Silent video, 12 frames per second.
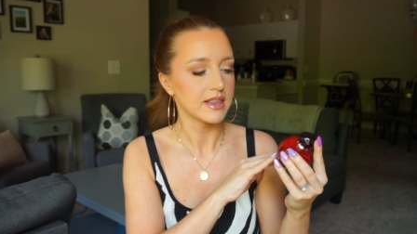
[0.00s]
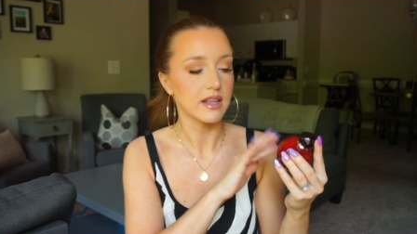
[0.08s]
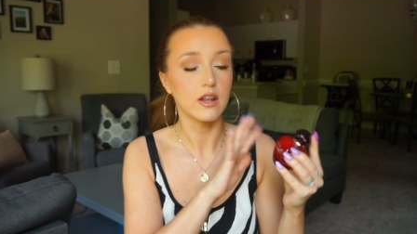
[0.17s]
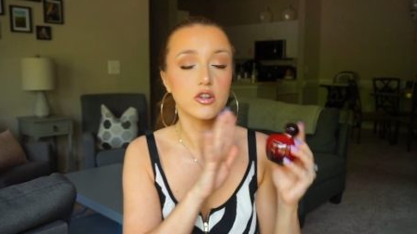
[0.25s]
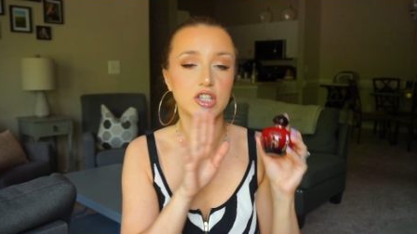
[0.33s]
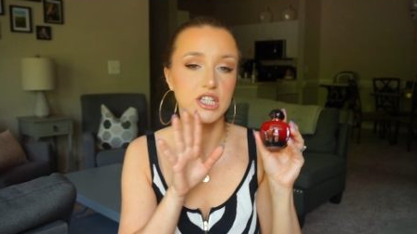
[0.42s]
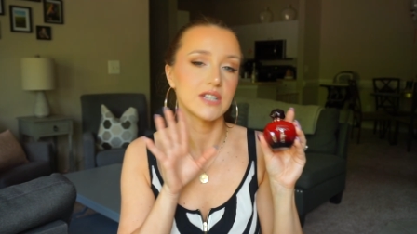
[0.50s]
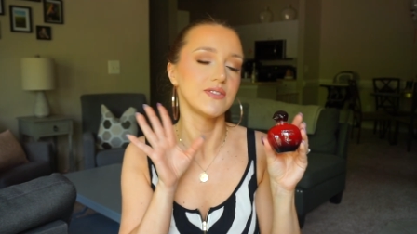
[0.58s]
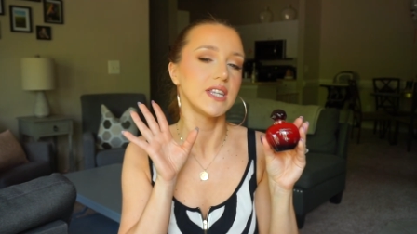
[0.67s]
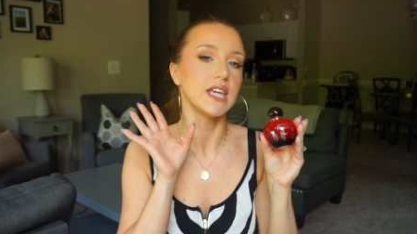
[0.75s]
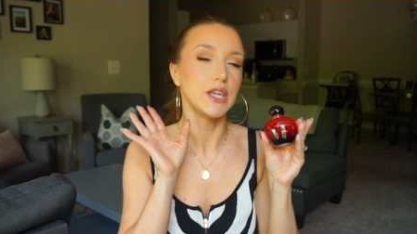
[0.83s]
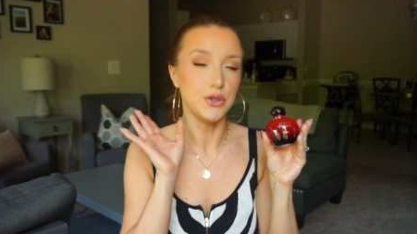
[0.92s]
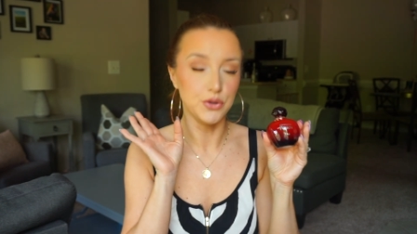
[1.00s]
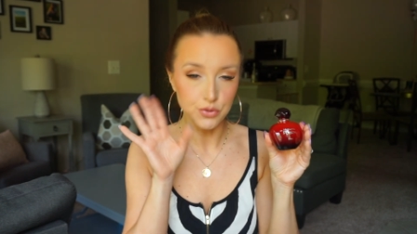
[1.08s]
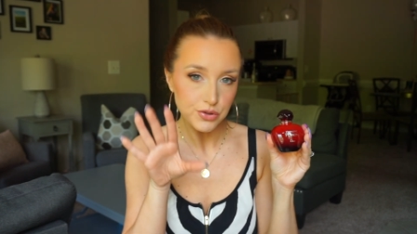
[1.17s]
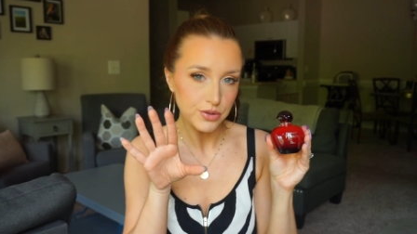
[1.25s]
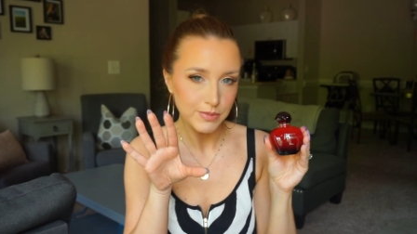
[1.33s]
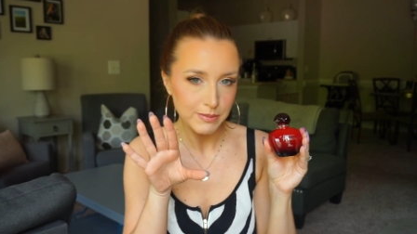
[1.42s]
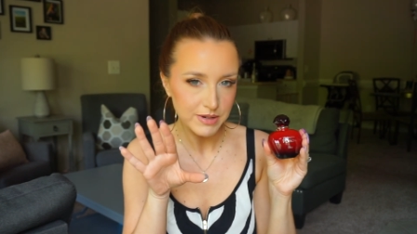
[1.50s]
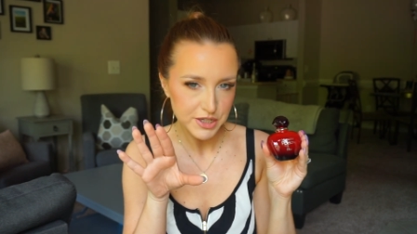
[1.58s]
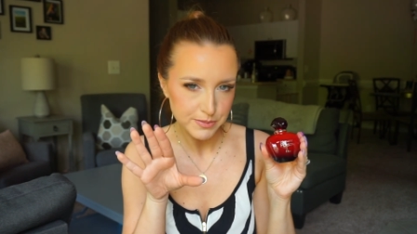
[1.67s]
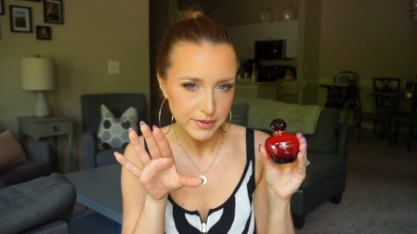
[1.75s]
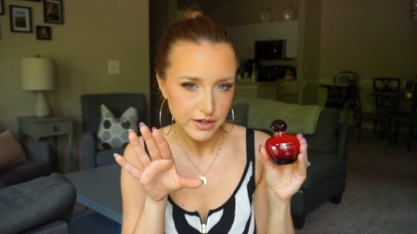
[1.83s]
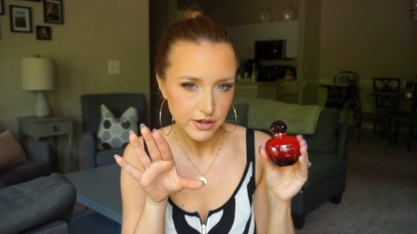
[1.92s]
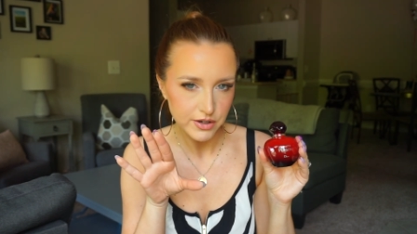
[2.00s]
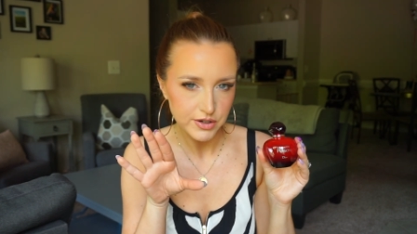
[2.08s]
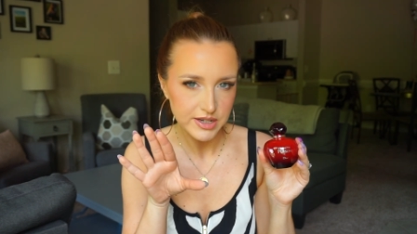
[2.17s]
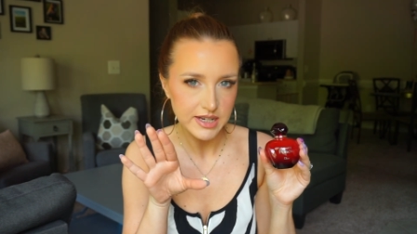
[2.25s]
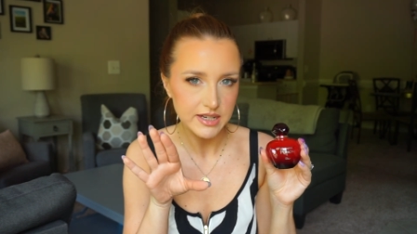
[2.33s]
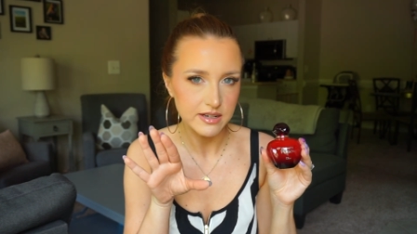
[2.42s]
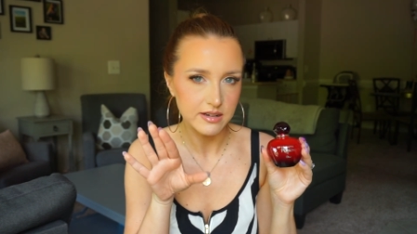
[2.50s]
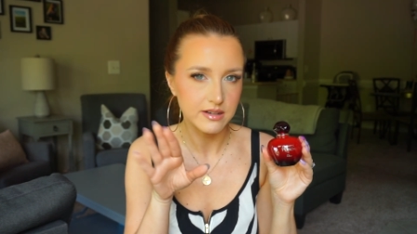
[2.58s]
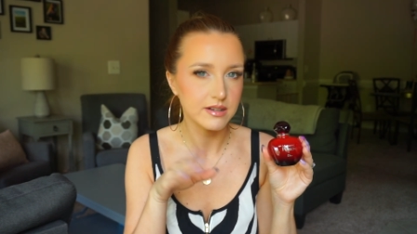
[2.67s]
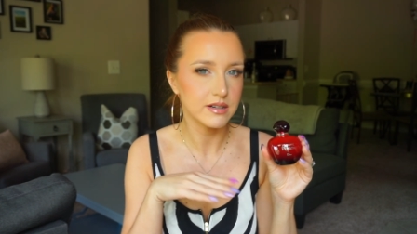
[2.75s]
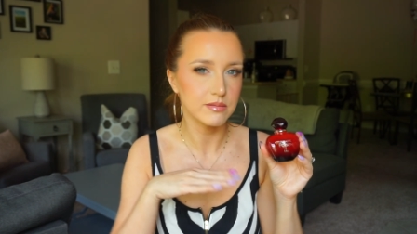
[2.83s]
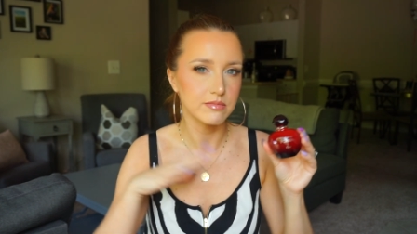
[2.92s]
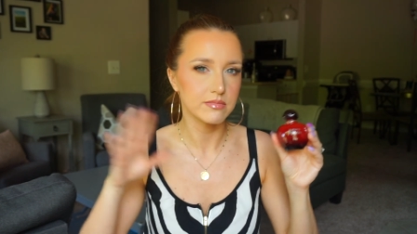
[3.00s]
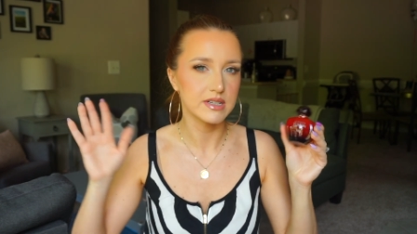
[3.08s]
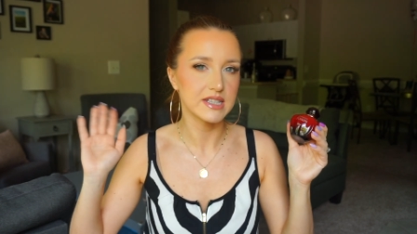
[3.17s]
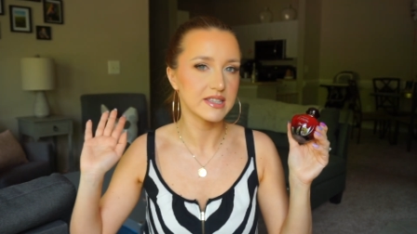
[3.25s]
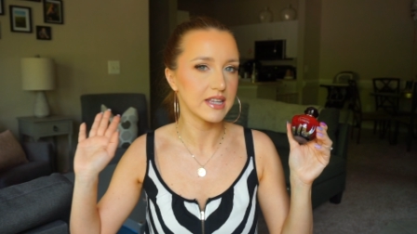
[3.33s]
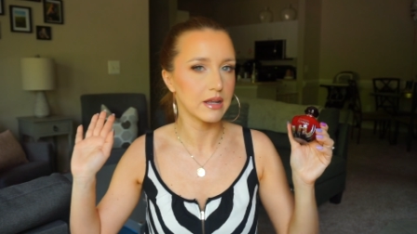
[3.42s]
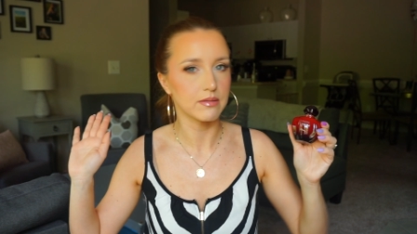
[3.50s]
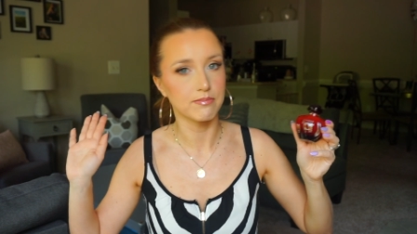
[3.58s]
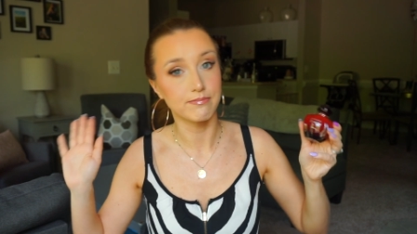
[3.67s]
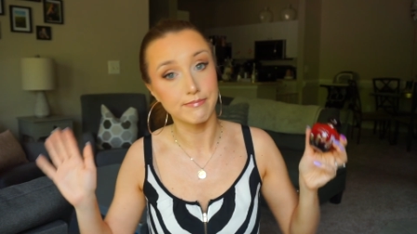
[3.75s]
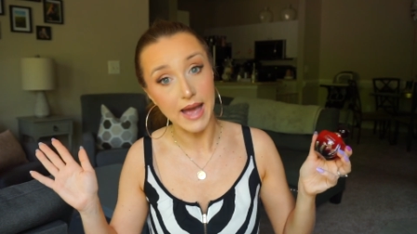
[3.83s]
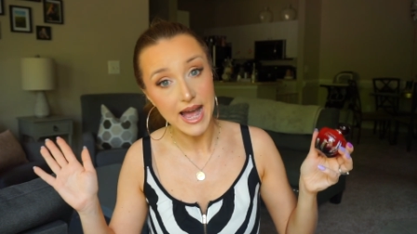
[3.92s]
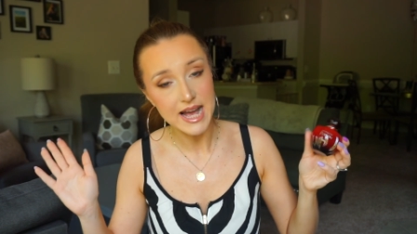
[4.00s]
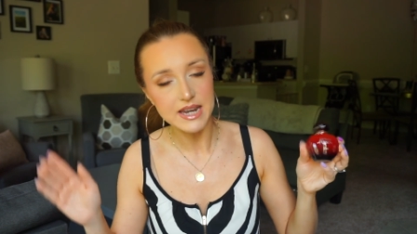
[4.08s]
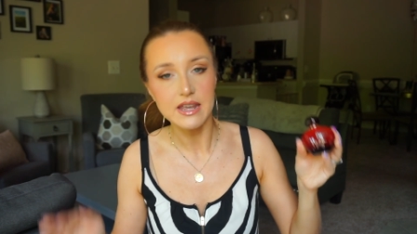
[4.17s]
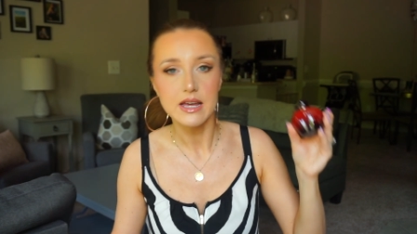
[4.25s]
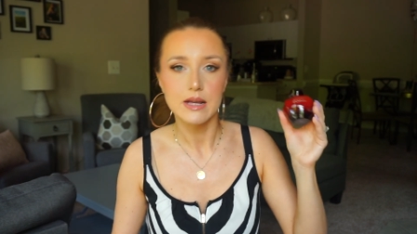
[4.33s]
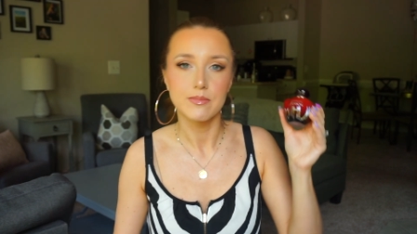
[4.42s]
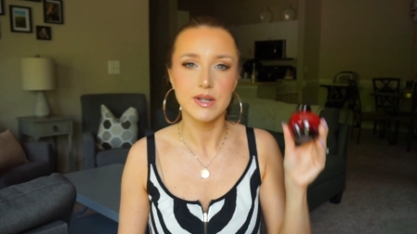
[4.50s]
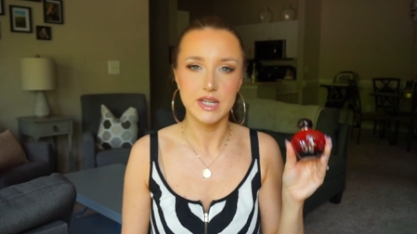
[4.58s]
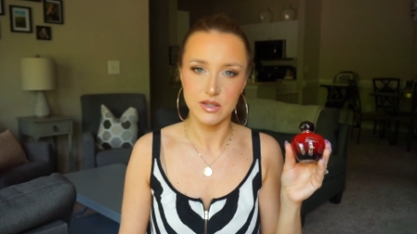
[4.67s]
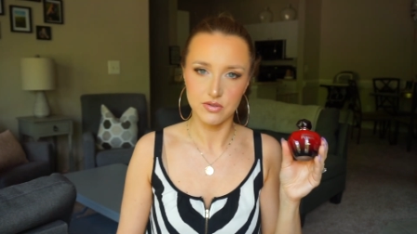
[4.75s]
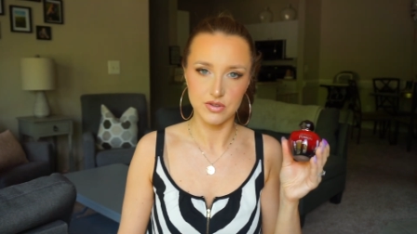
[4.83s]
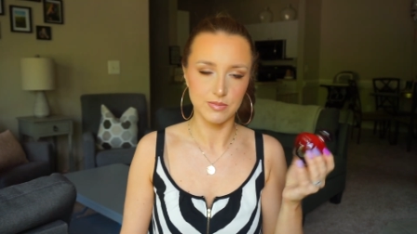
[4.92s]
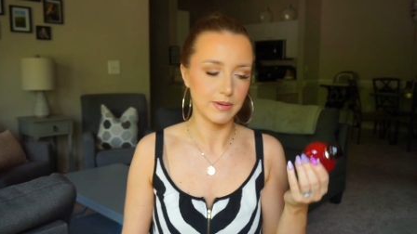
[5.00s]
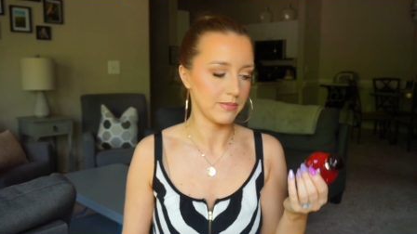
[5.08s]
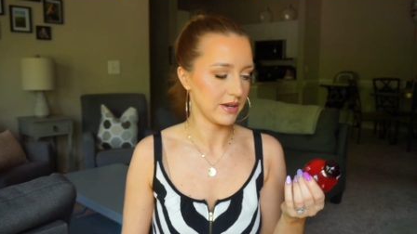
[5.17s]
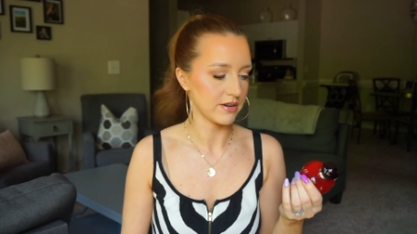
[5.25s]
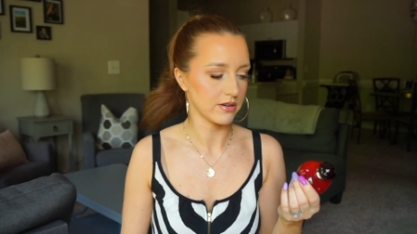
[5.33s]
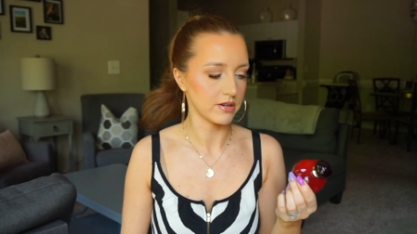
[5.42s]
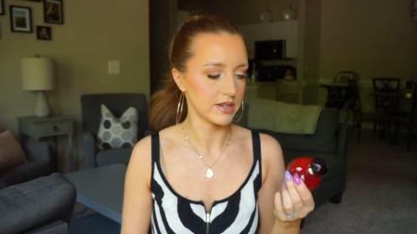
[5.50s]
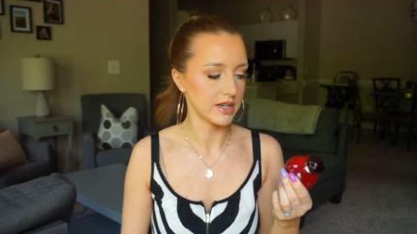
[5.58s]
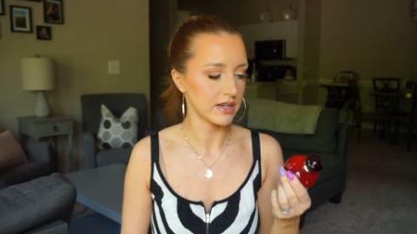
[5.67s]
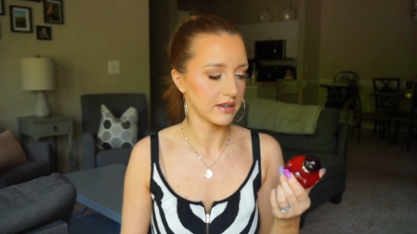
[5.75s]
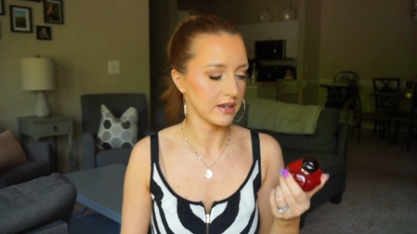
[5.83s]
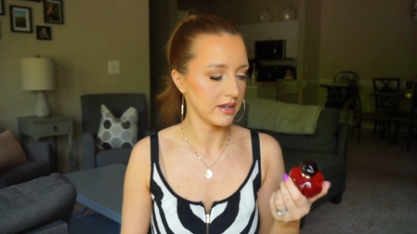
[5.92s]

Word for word: the longevity used to be much better on it um, it's not bad, but it used to be better on it.